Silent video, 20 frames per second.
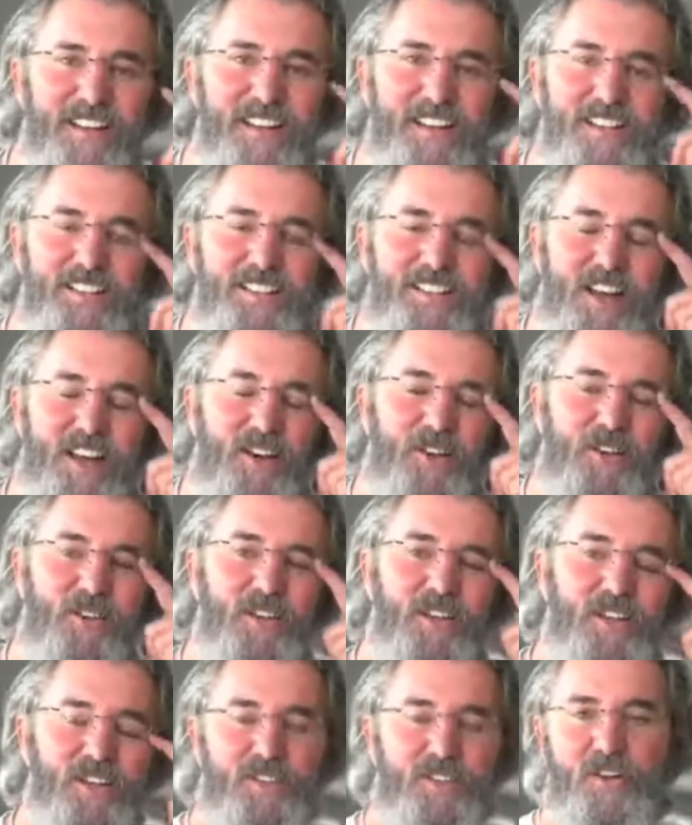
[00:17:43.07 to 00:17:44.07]
So
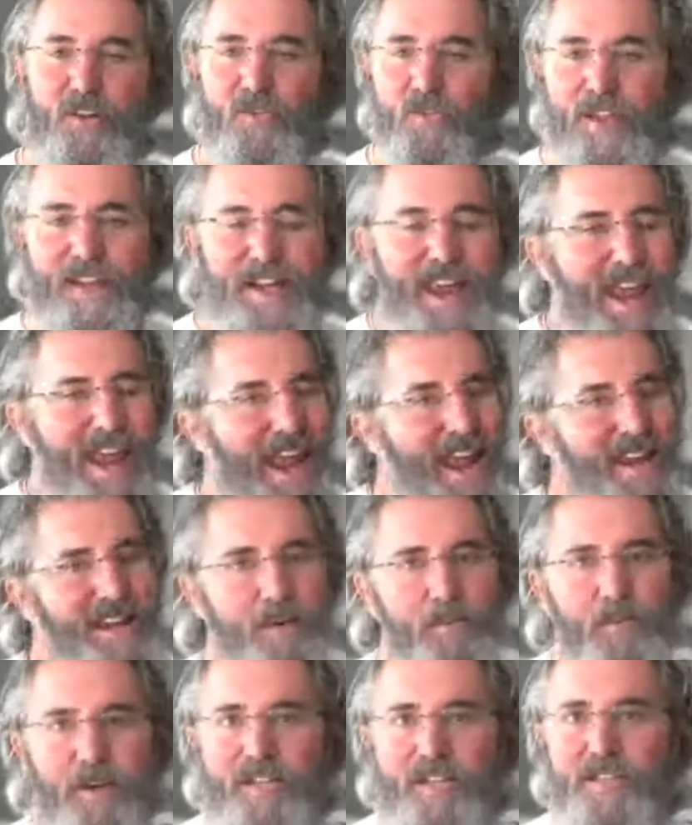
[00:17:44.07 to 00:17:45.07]
don't let
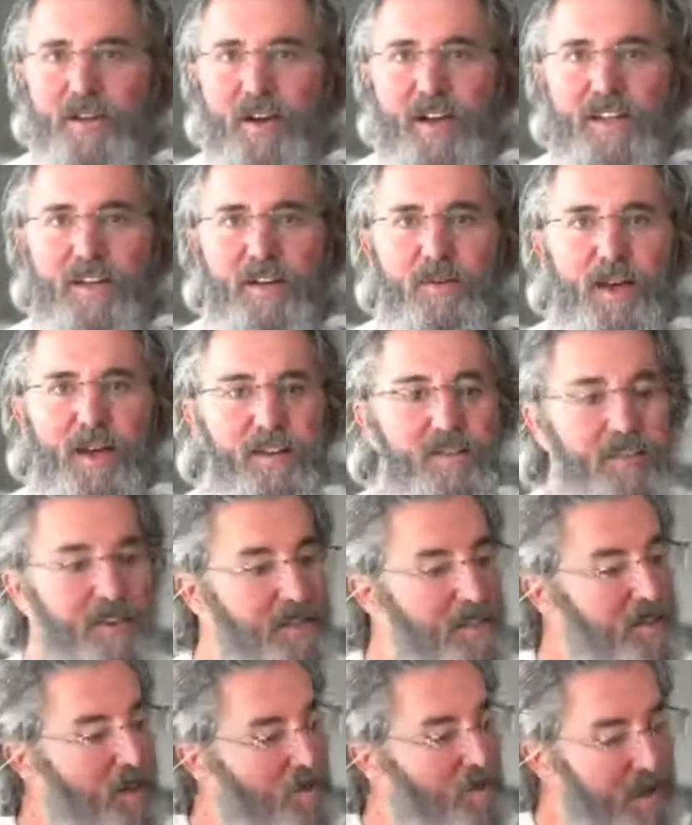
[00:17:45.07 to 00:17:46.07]
anyone talk you out of it.
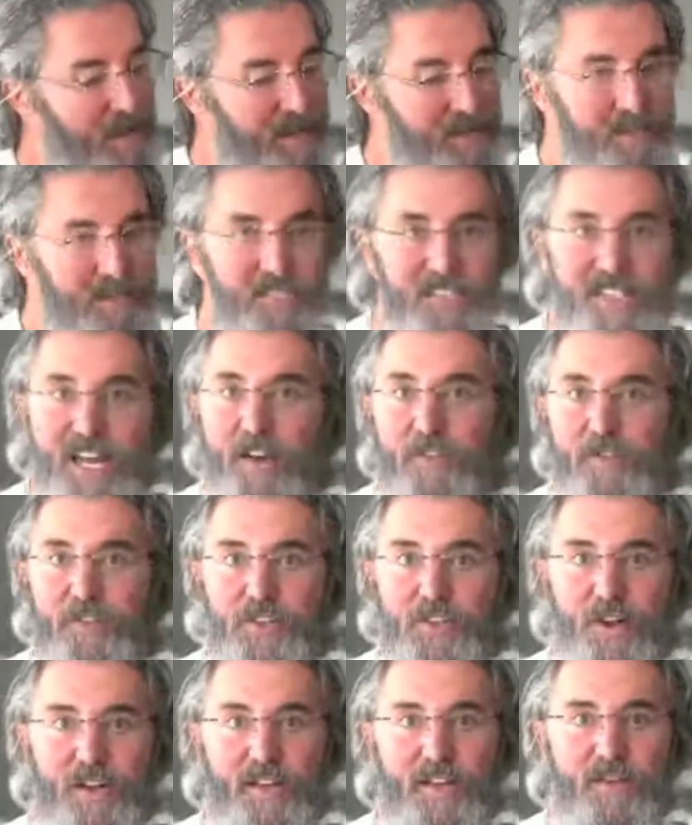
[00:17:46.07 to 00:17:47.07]
Don't let yourself
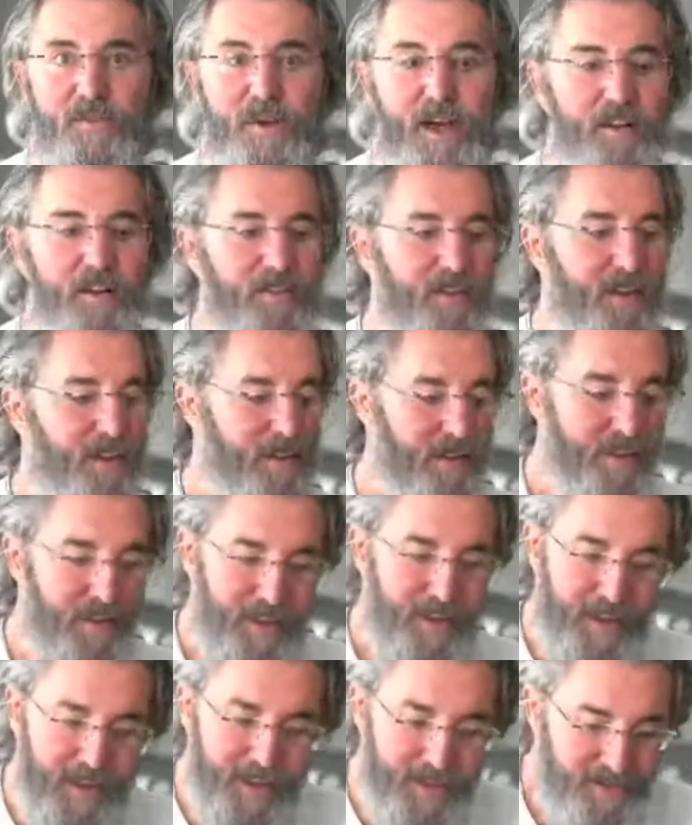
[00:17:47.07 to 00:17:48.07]
talk you out of it,
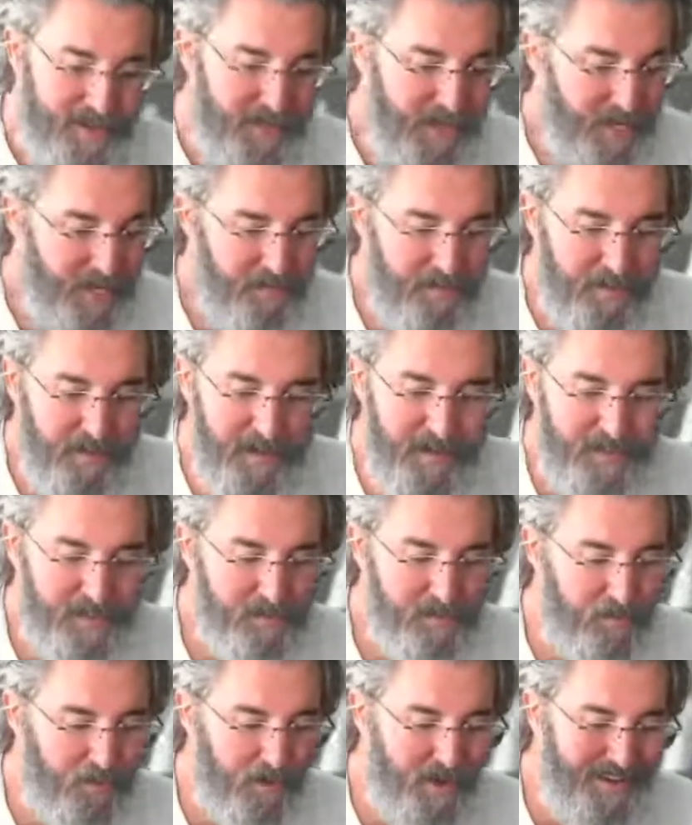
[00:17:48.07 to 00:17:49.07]
and get up the
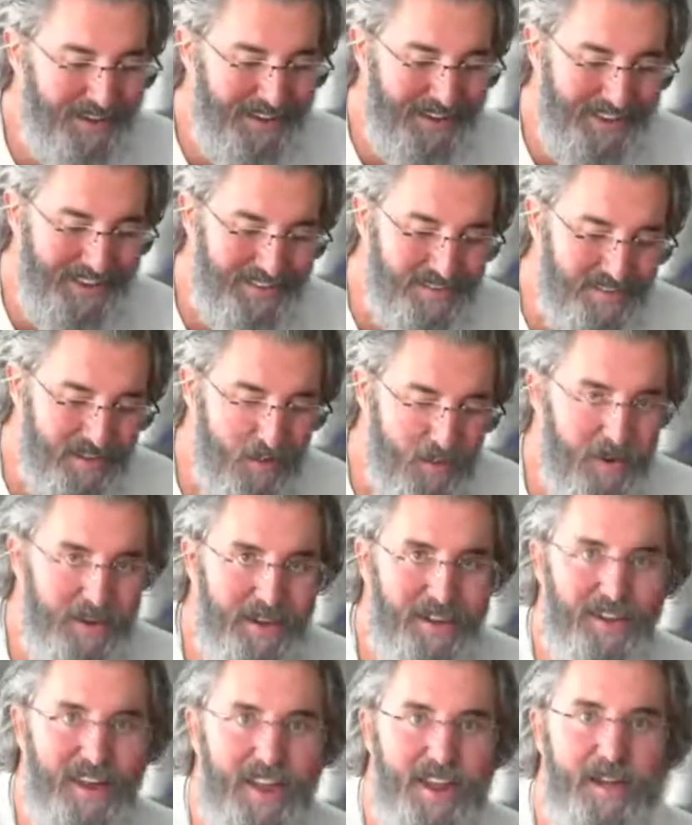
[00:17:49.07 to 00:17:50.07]
next morning and do it
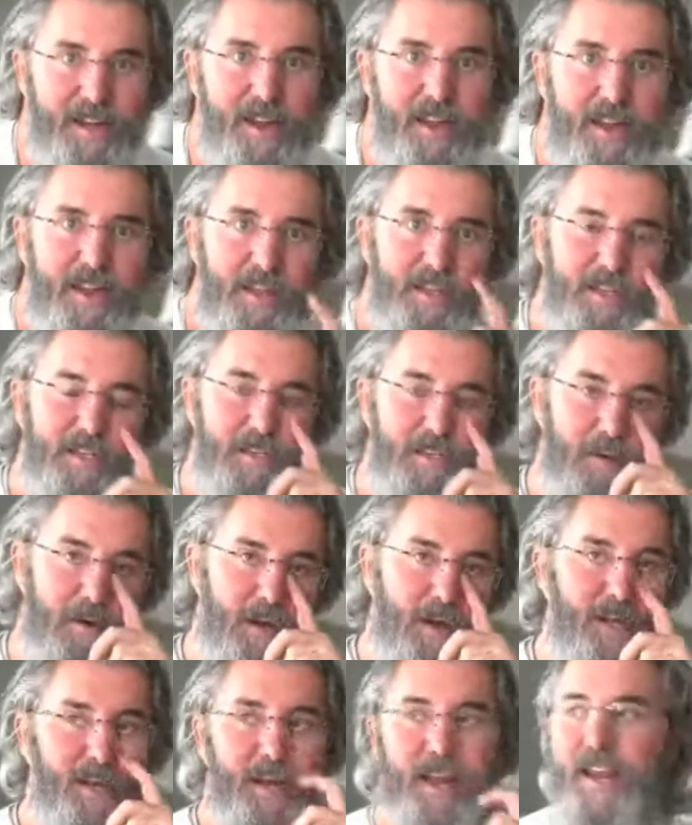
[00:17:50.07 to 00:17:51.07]
again. Do it
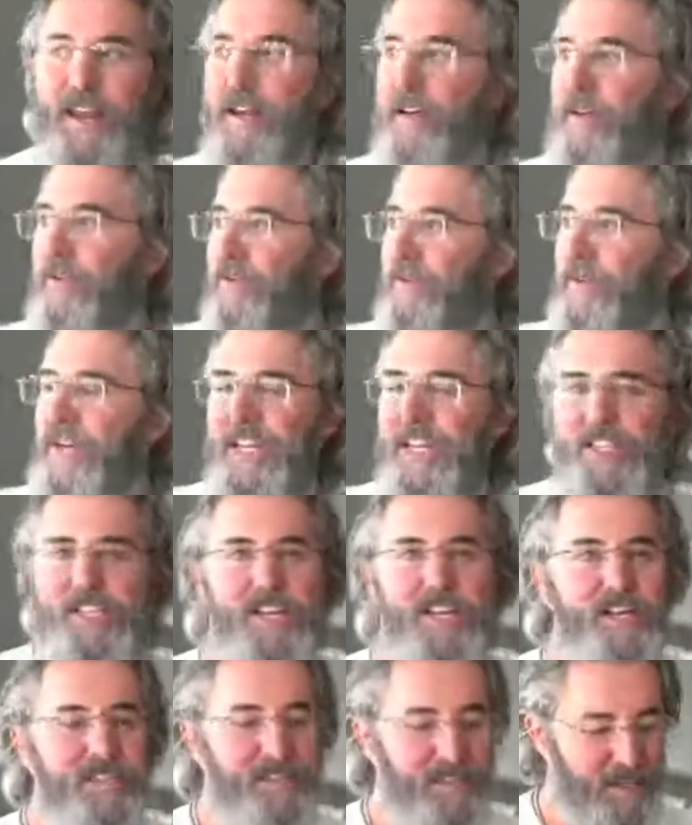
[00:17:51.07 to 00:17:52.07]
again,
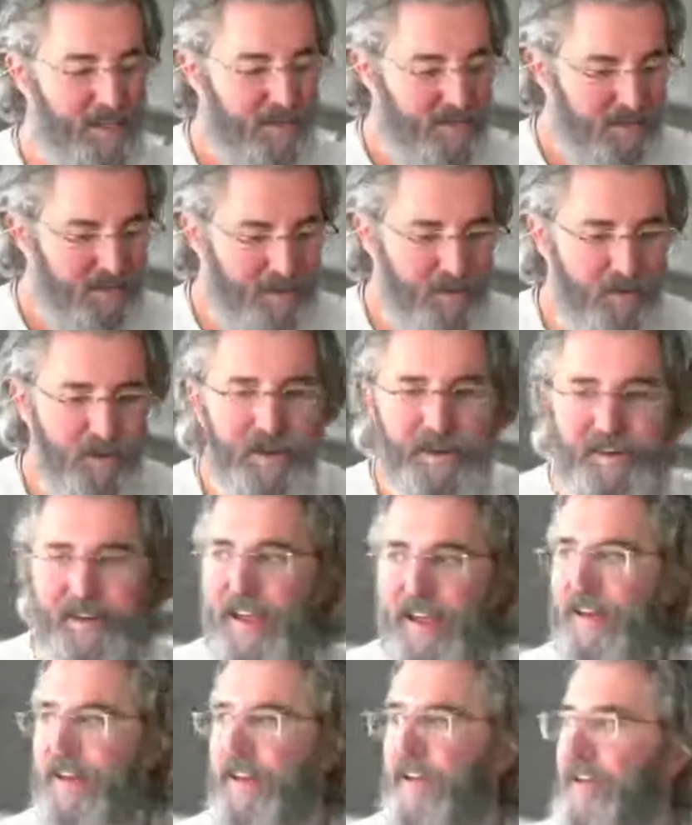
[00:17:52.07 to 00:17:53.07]
readjust, do it
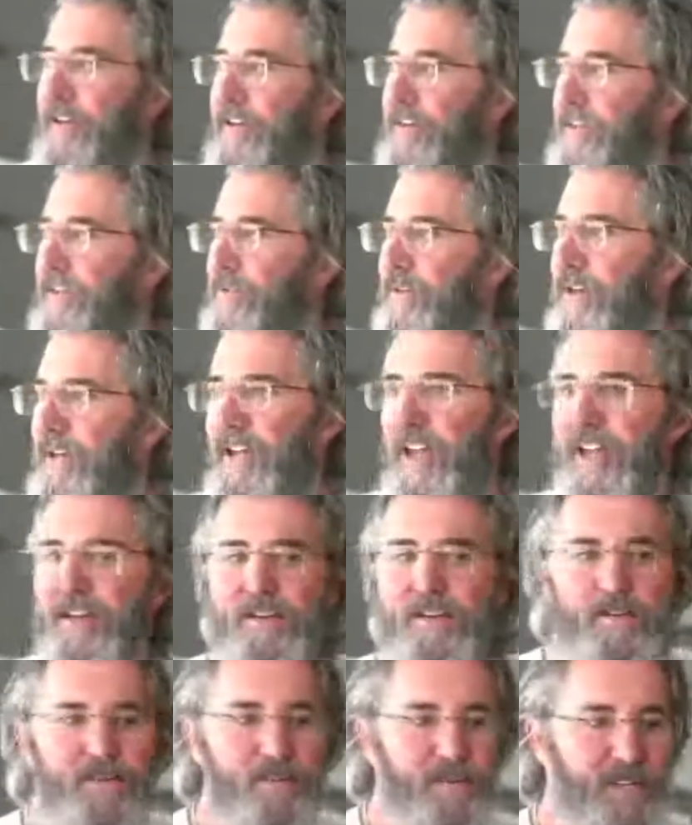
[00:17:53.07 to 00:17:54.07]
again. Do it
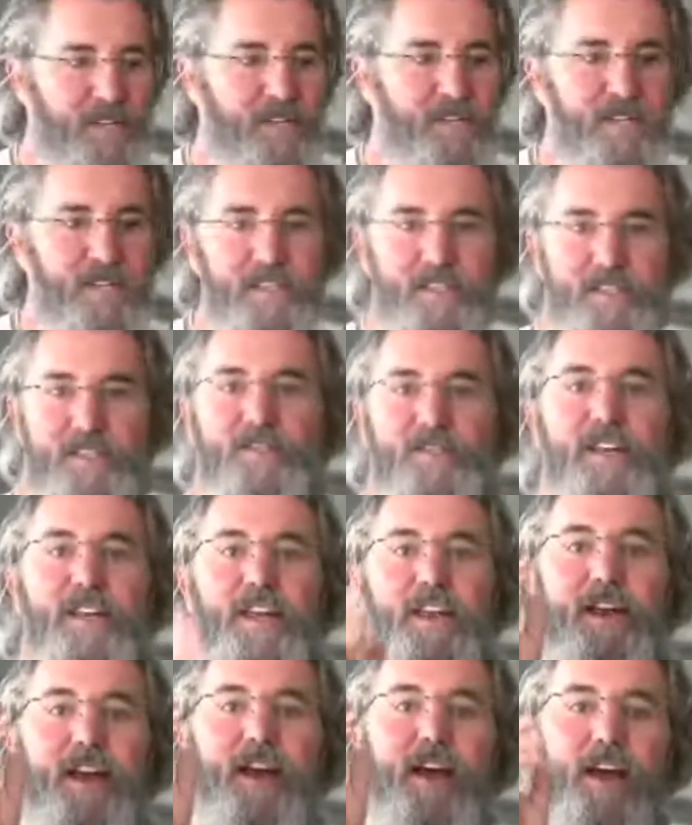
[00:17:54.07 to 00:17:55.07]
again, readjust, do it
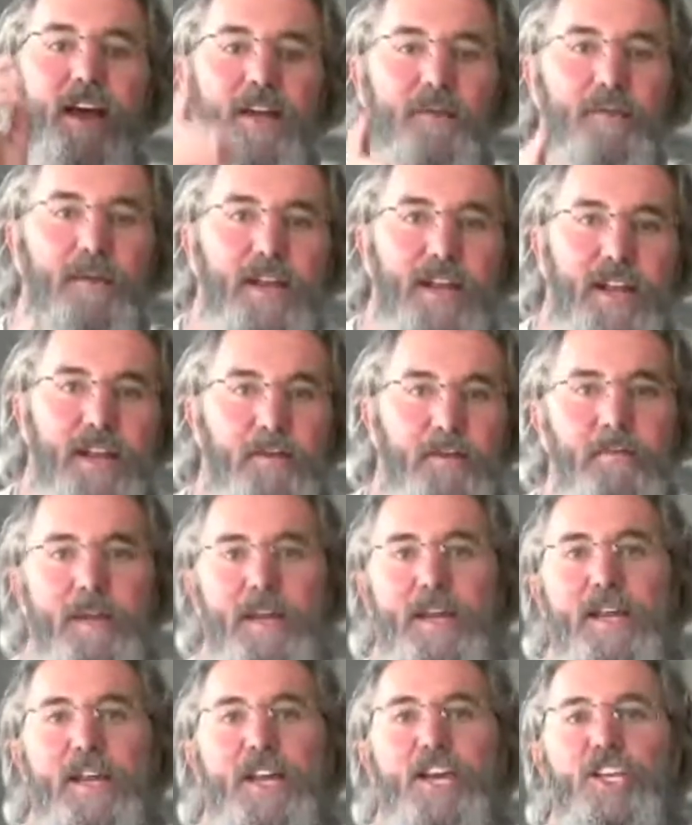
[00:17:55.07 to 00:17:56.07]
again. I ran out of
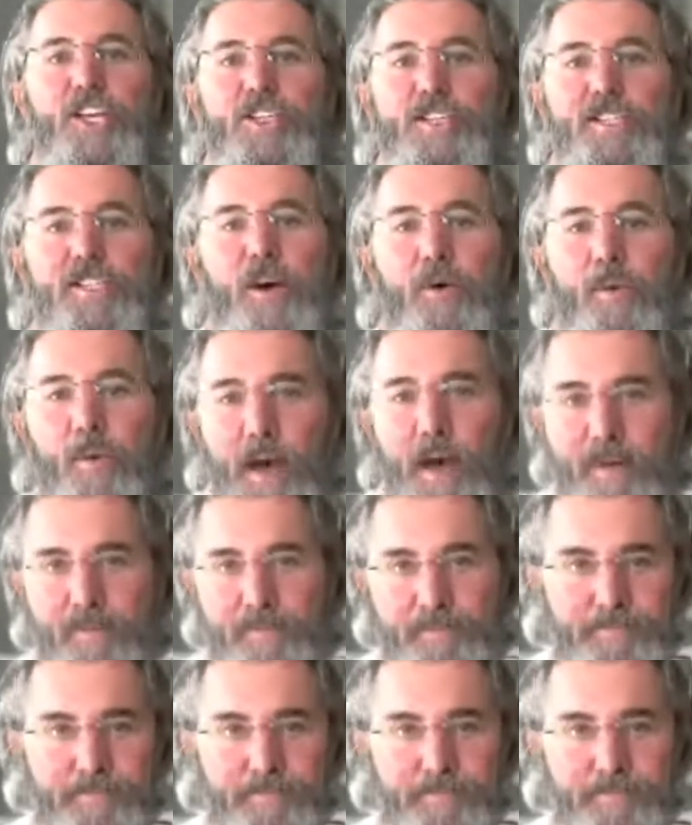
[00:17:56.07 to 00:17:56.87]
money, so what?